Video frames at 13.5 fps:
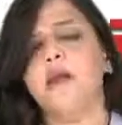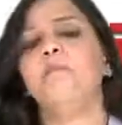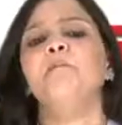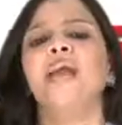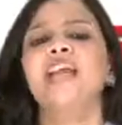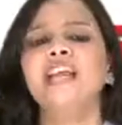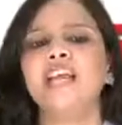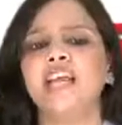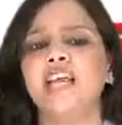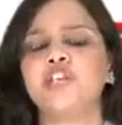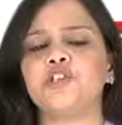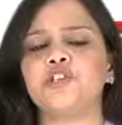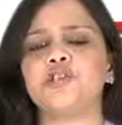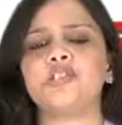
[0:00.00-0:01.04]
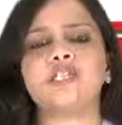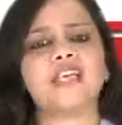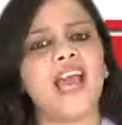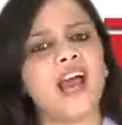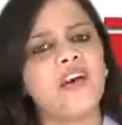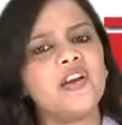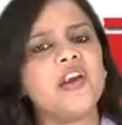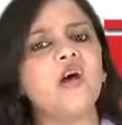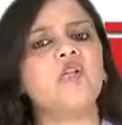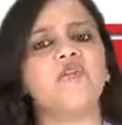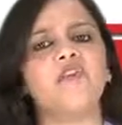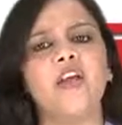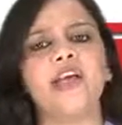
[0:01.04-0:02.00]
Many agents carry
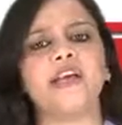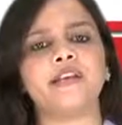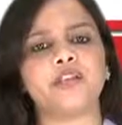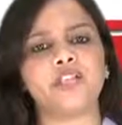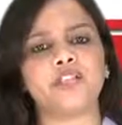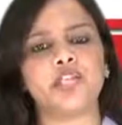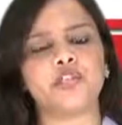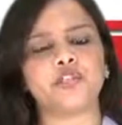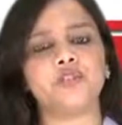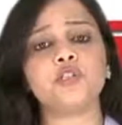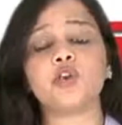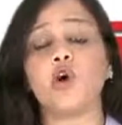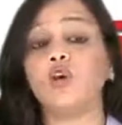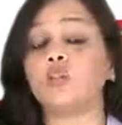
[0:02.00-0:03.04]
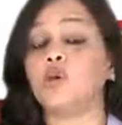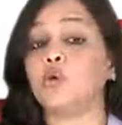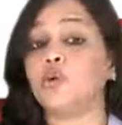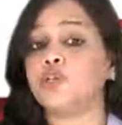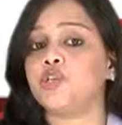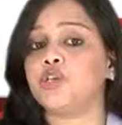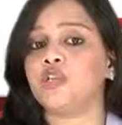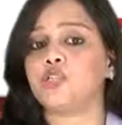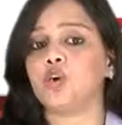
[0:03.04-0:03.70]
out fake attestations on the original